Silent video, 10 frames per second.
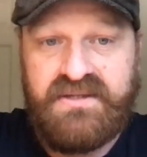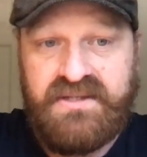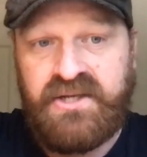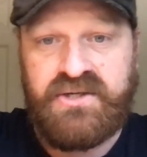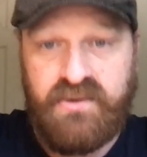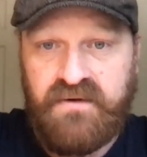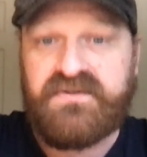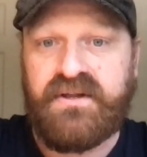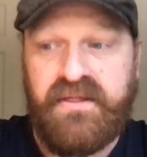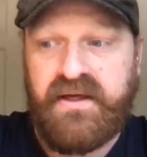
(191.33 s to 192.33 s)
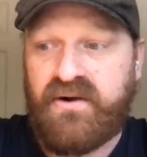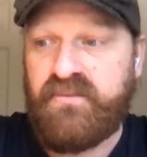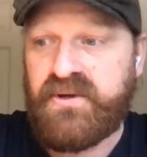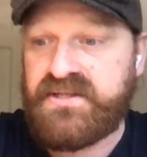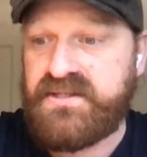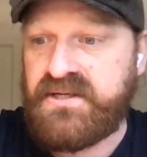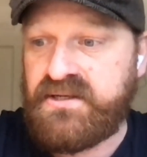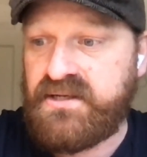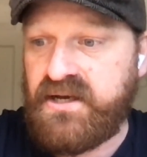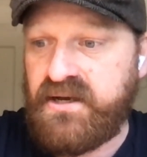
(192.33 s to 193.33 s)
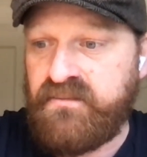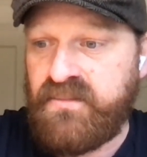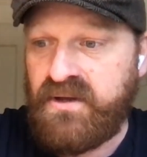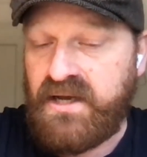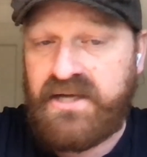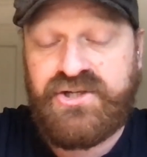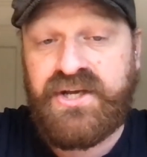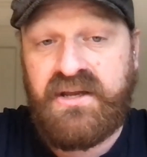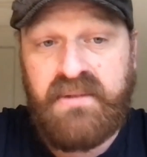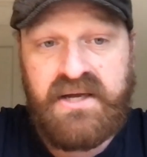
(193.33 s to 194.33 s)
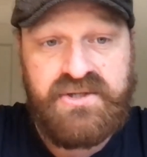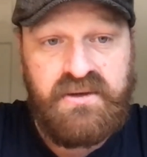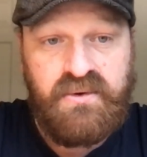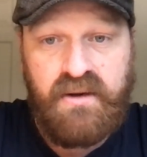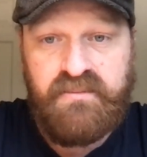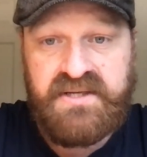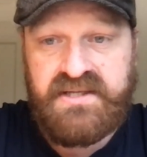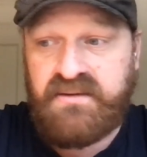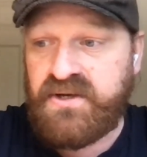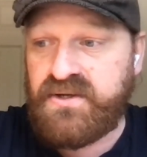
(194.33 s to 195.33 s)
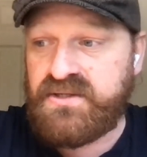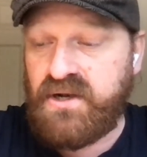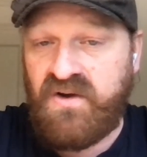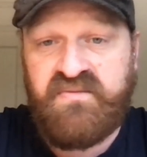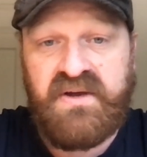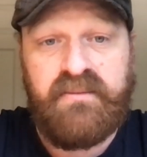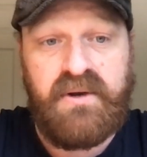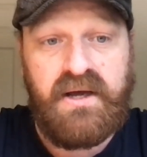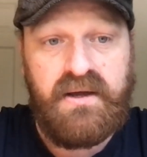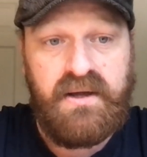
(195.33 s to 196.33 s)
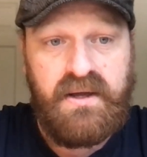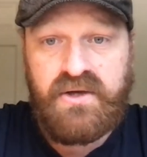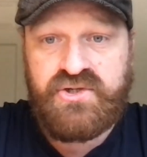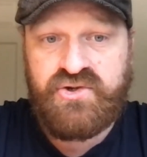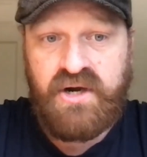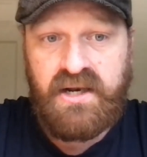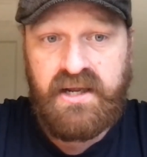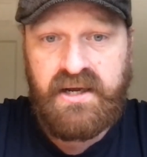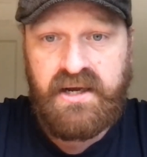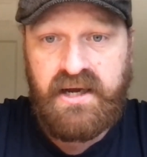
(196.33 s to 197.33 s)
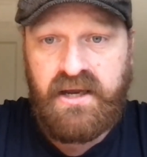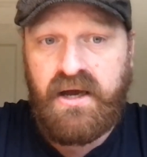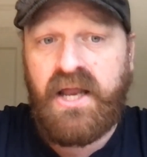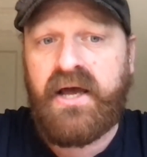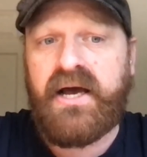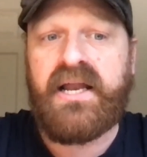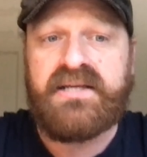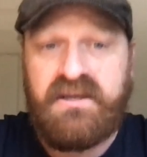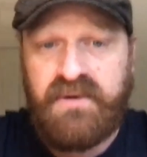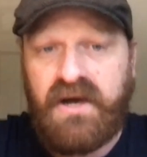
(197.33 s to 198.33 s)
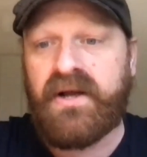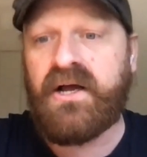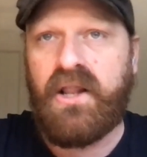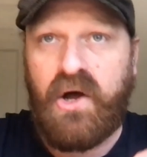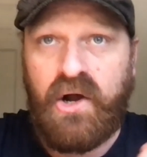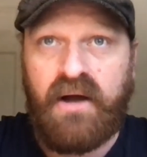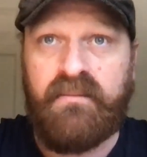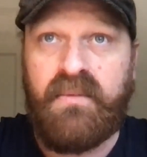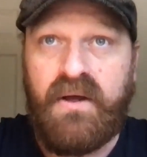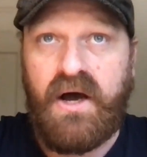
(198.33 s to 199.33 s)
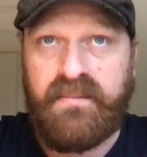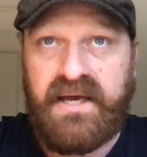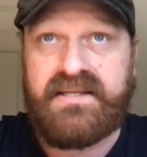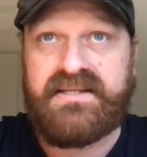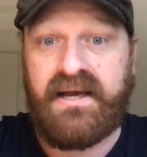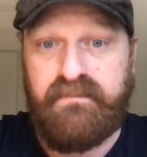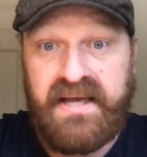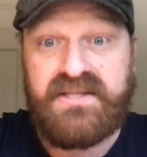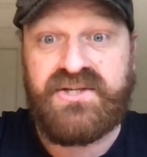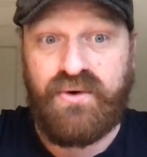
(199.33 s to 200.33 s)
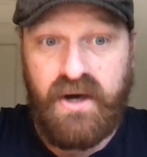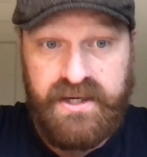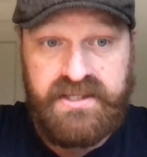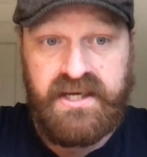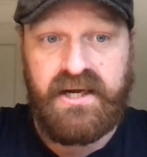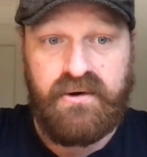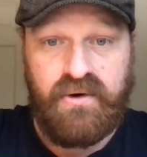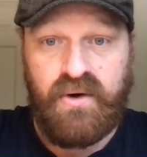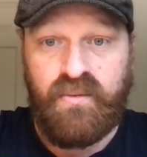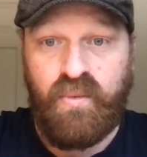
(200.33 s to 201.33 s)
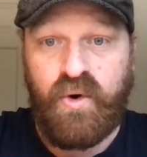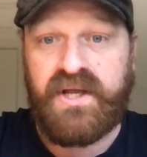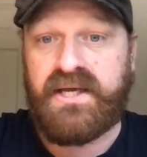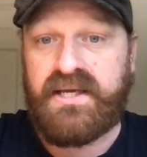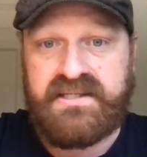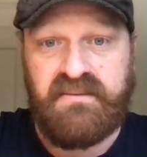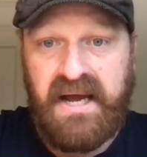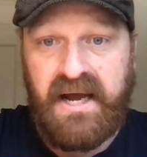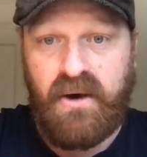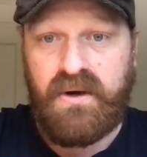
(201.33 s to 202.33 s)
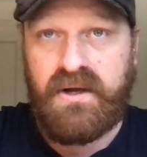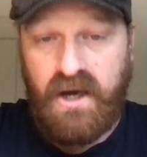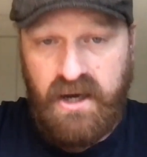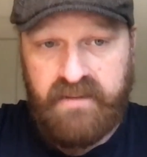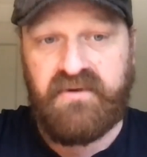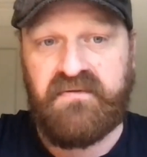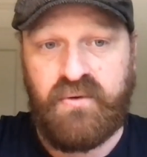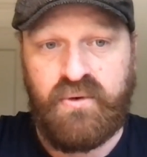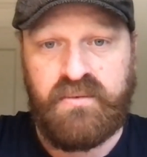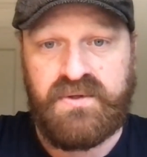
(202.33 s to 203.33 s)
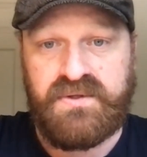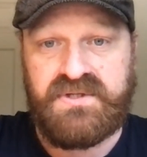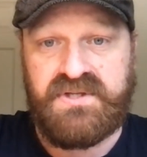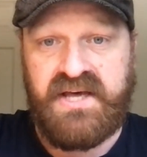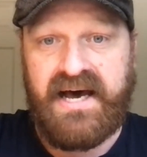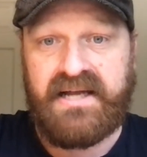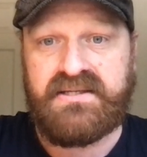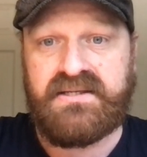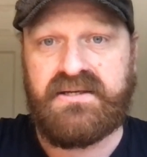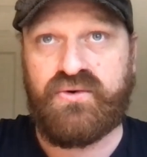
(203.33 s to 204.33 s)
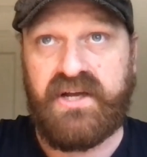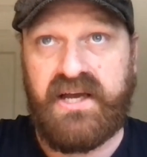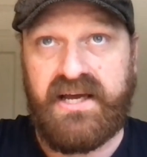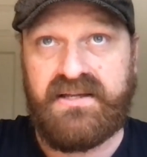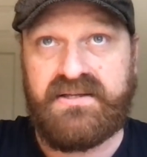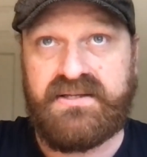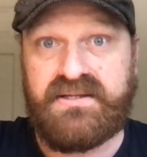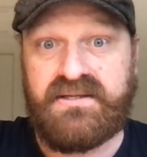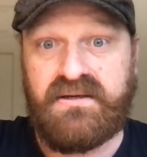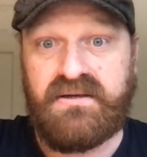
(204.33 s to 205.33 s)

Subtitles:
send you off to the therapist. And as you can imagine, I'm quite busy because a lot of people are struggling. And as I'm going along, I'm getting a better idea on what it is about high performance that creates